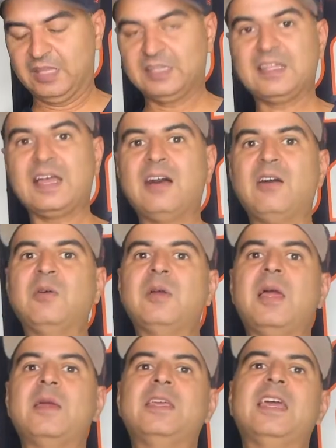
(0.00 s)

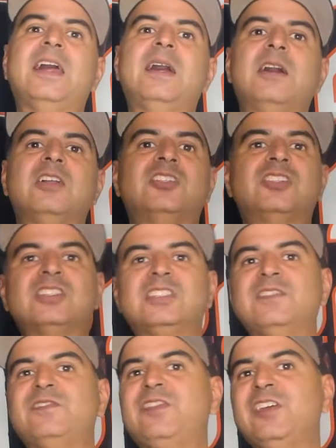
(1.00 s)

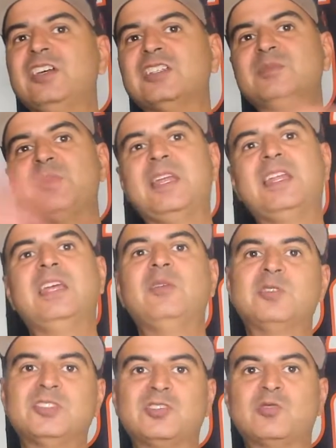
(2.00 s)
Justin Fields, man, he
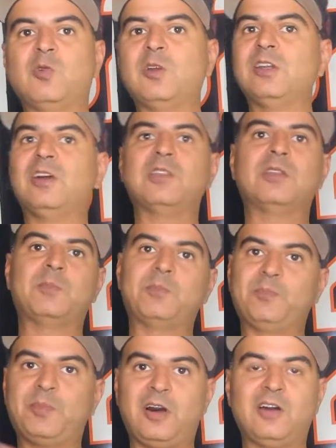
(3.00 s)
was throwing all the
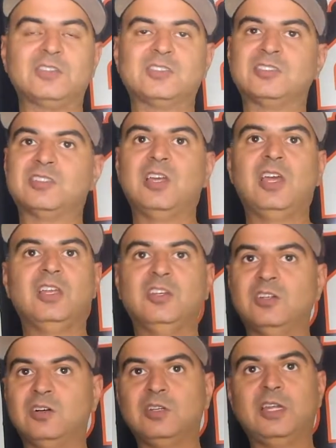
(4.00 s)
balls. You
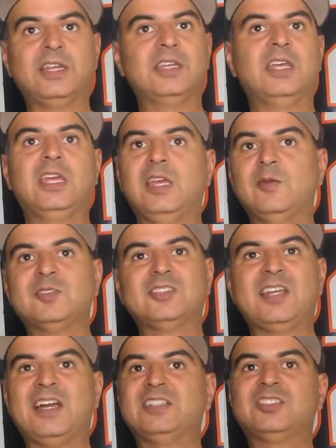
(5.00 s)
know, like, he was
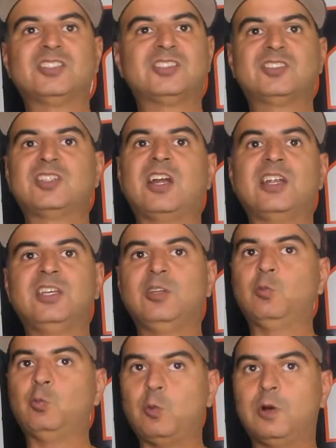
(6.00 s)
not just
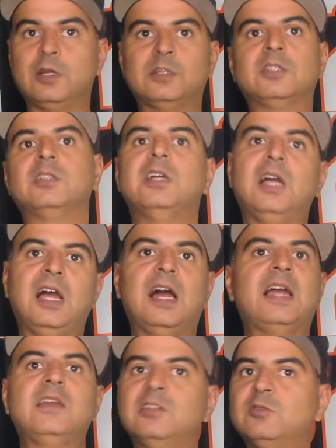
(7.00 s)
targeting one.
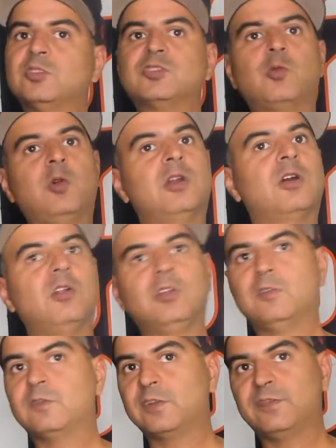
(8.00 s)
He was throwing all
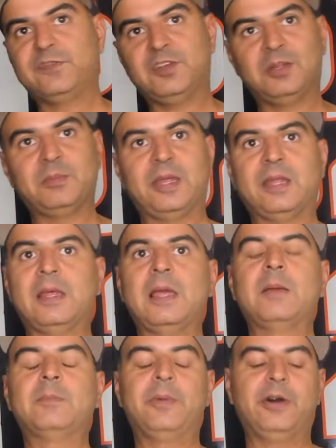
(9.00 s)
over the field, man.
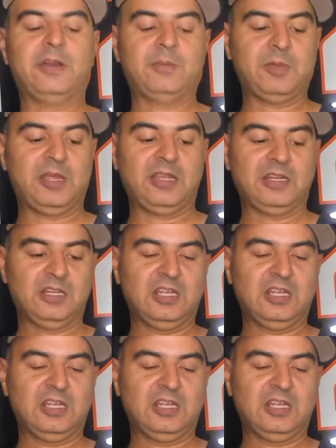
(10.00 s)
But, man,